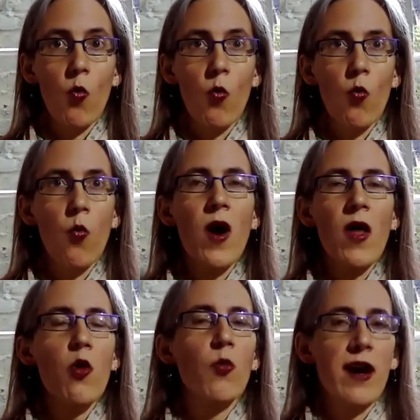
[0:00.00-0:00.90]
what
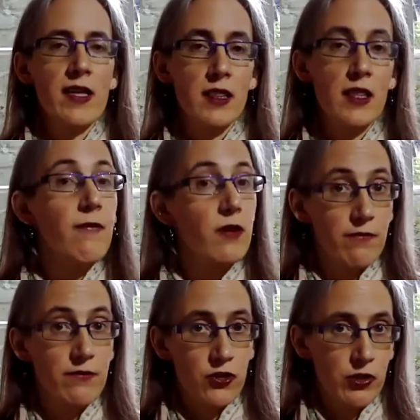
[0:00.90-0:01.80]
the right level
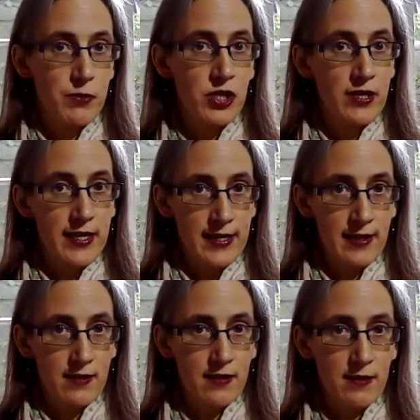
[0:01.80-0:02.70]
of description
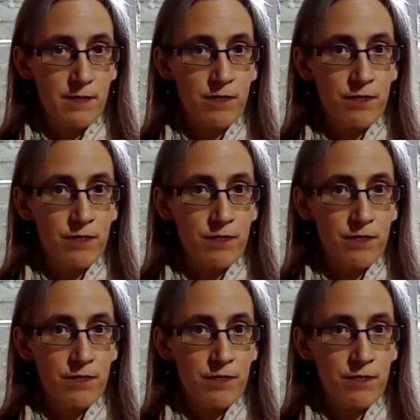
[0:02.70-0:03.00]
is.